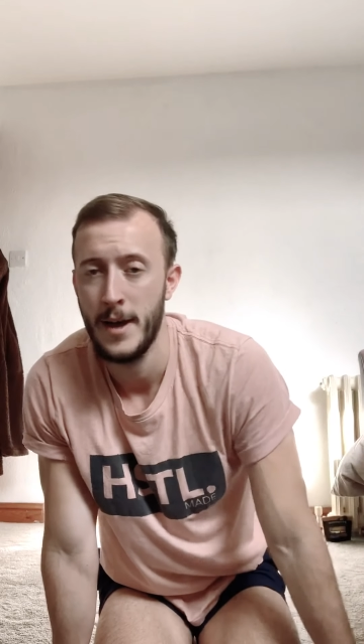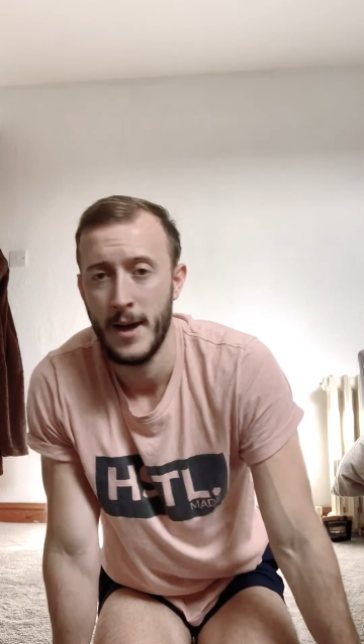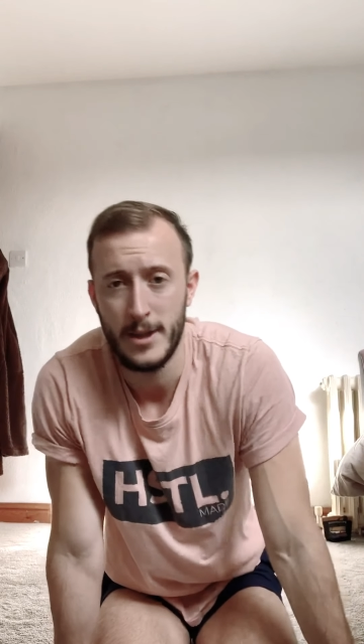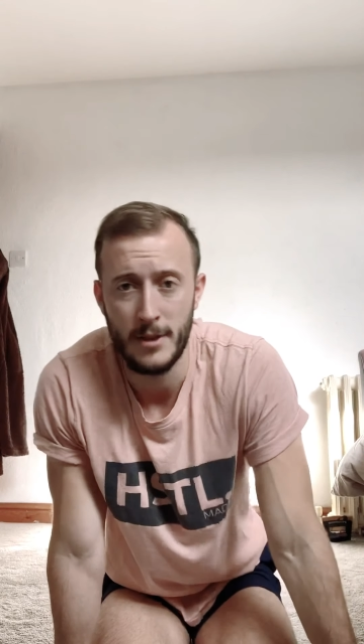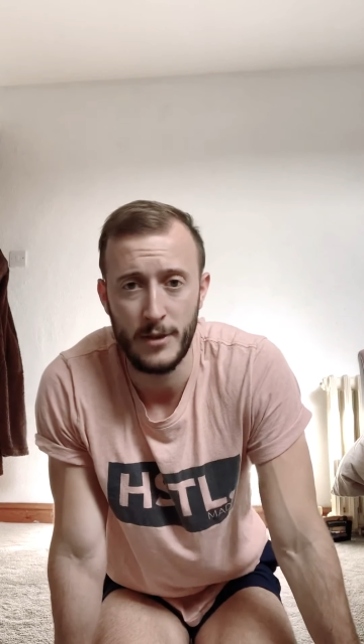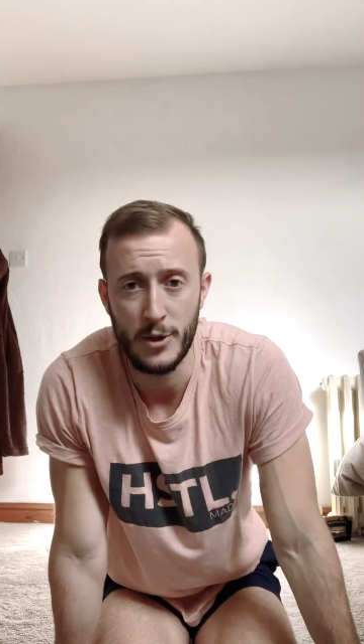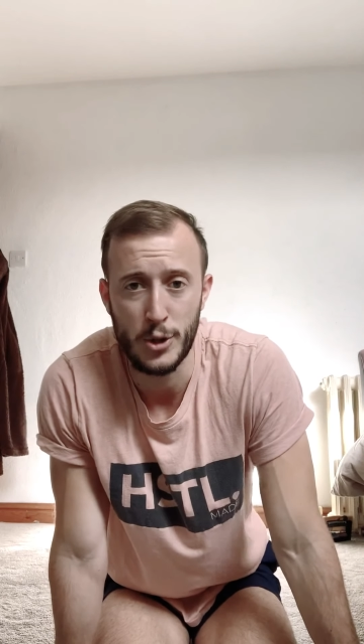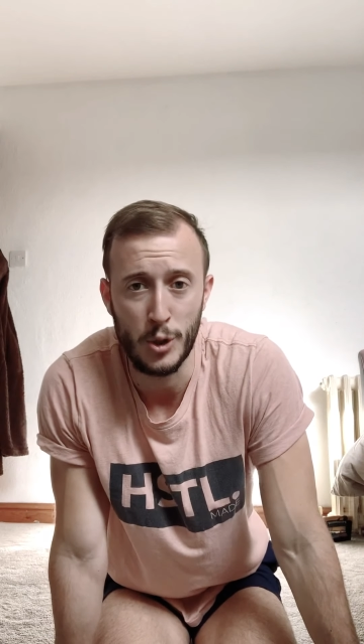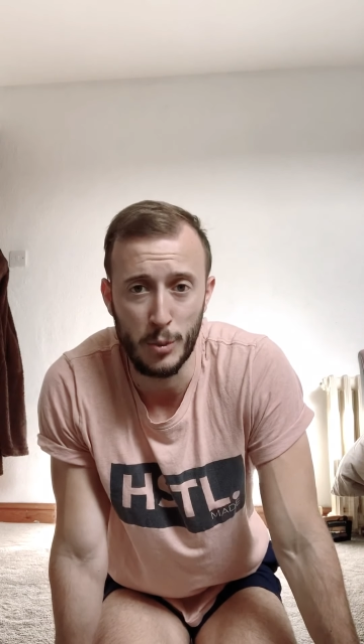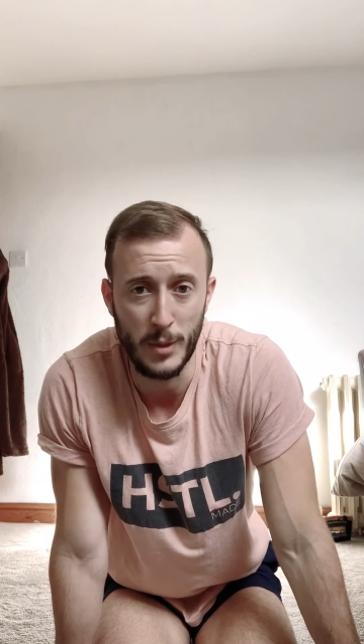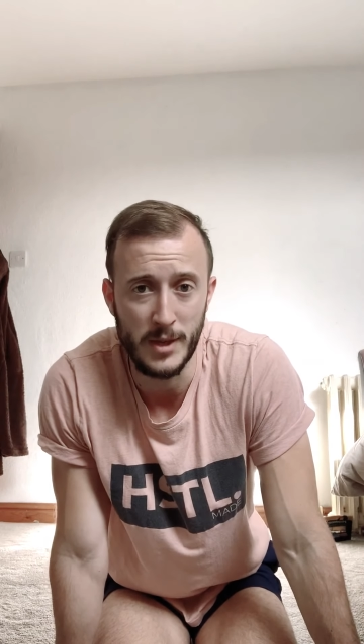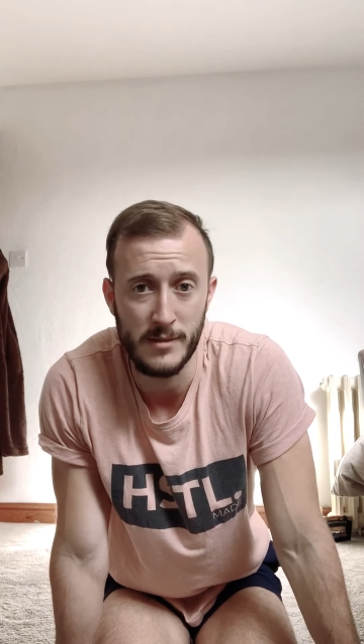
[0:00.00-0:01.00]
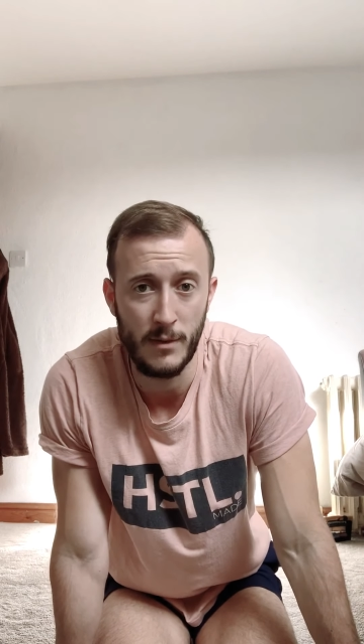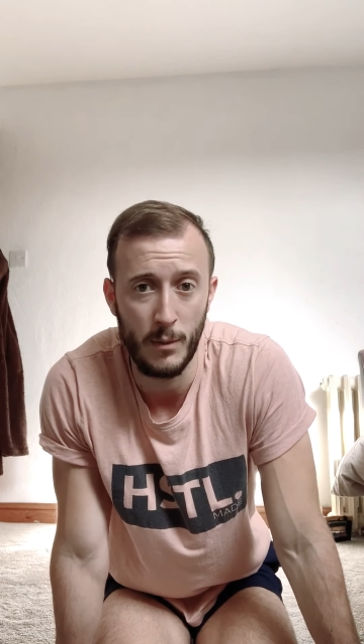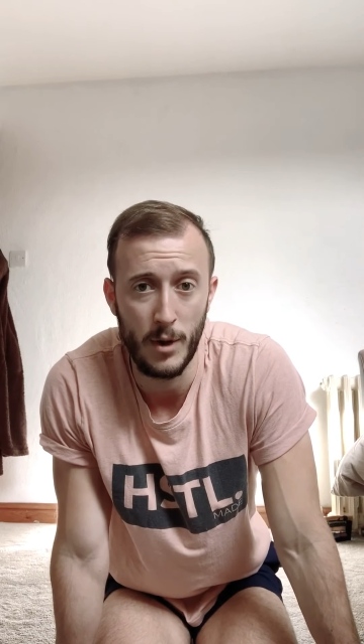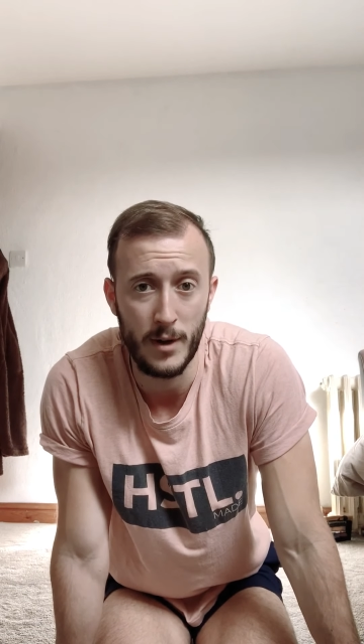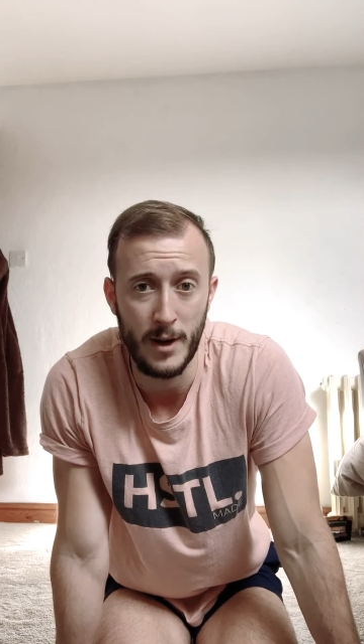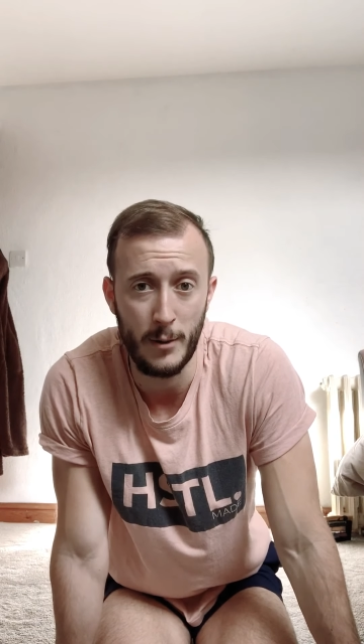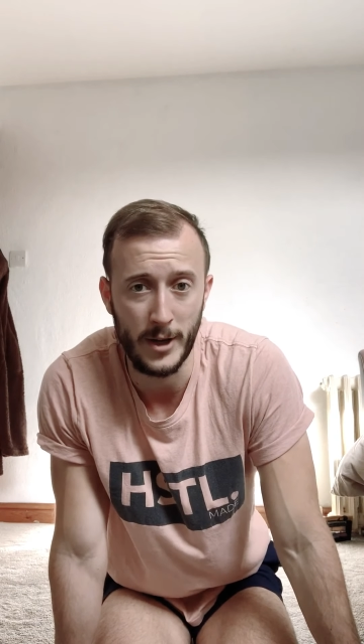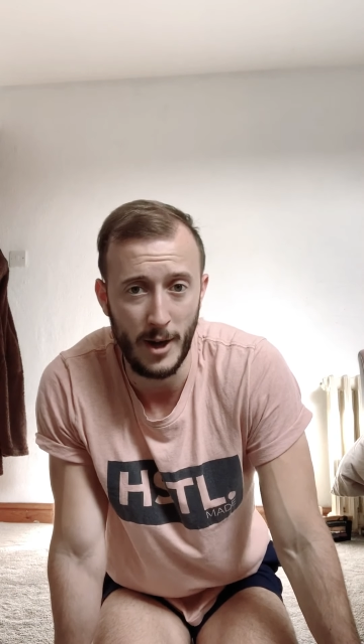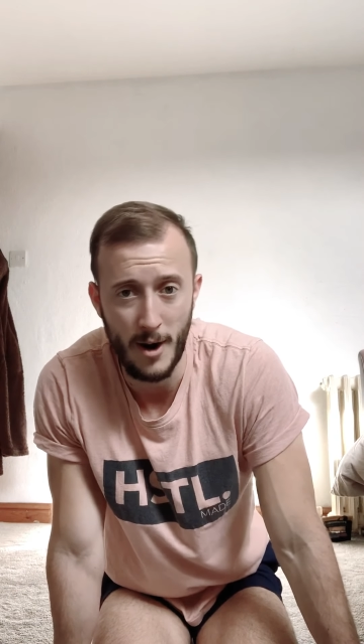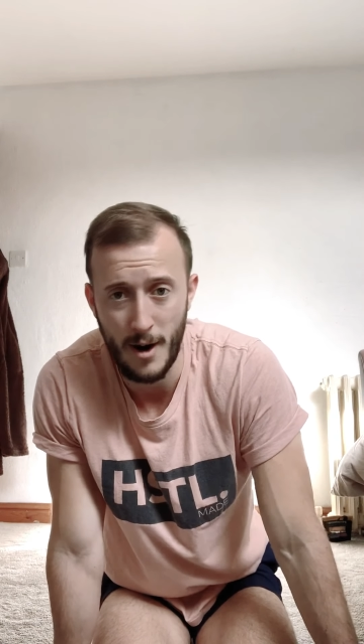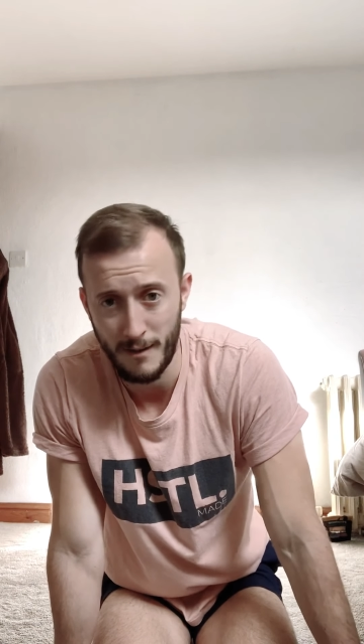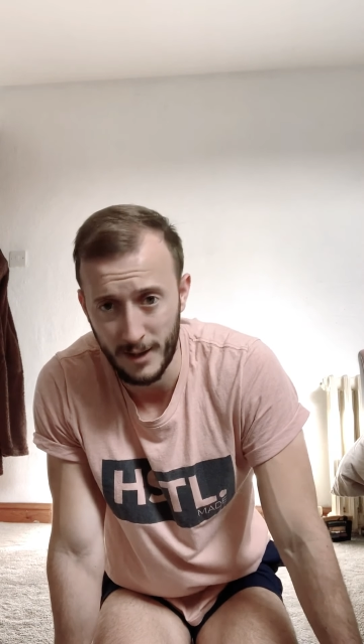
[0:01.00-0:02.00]
in the first 2 minutes of a workout where your
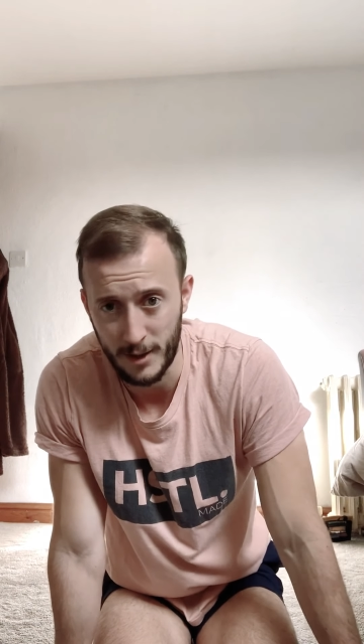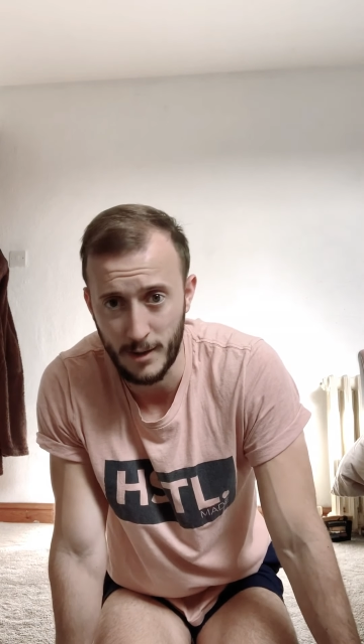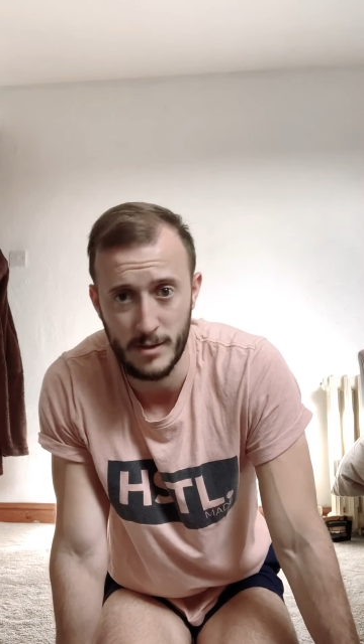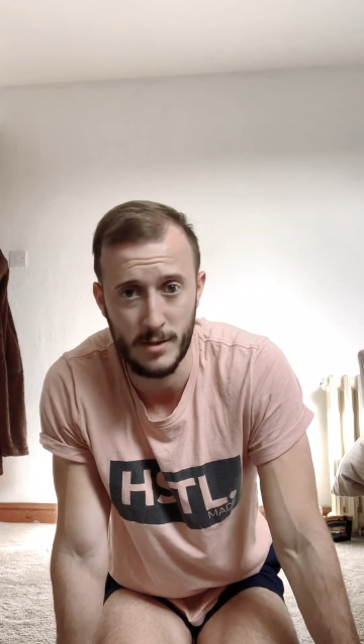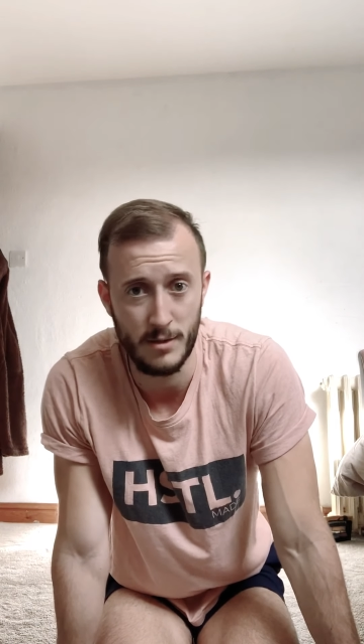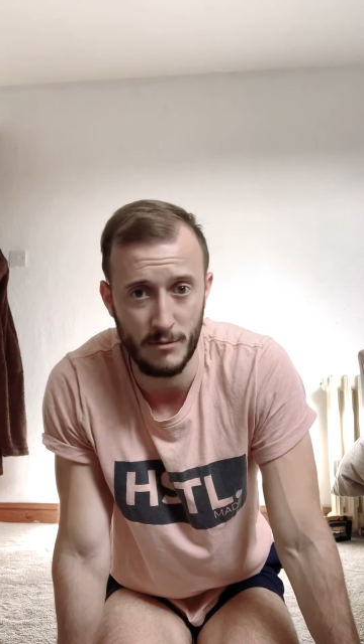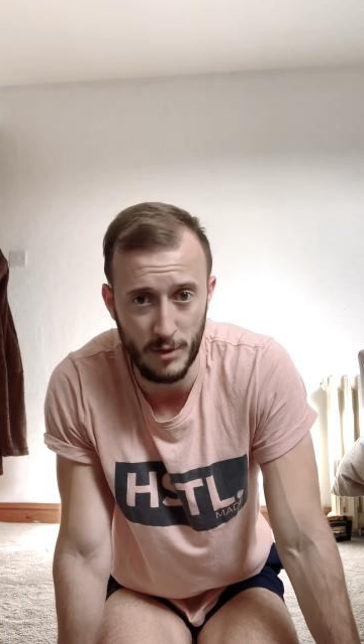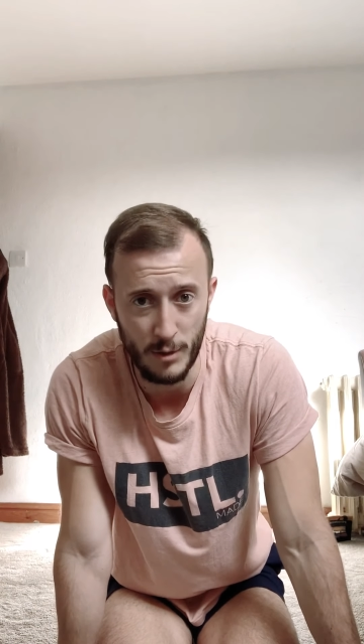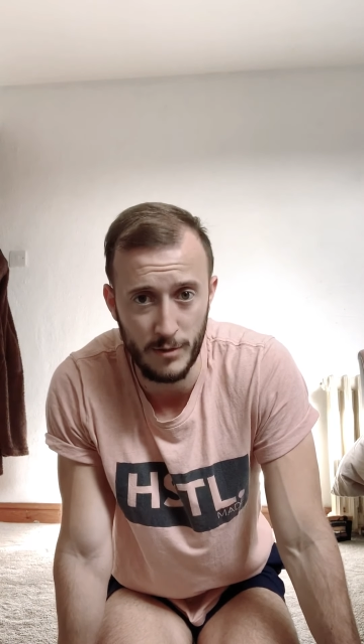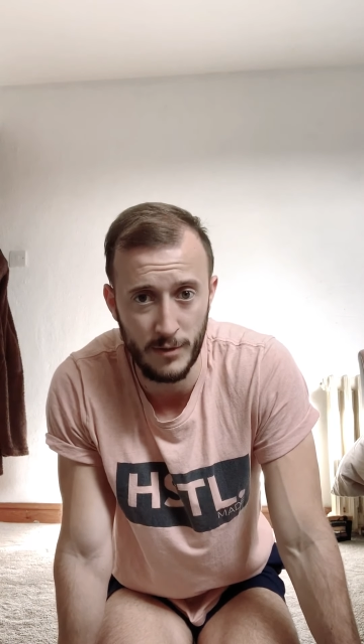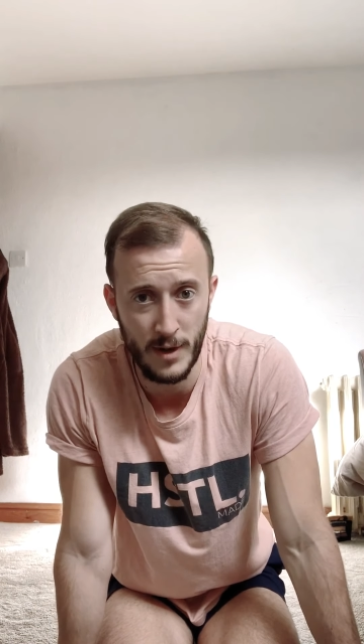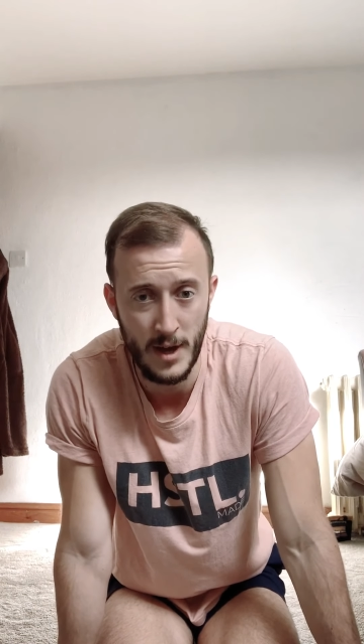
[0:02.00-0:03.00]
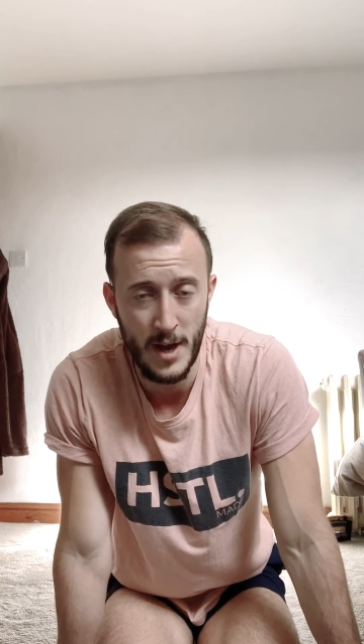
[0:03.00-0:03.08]
heart rate goes to the roof.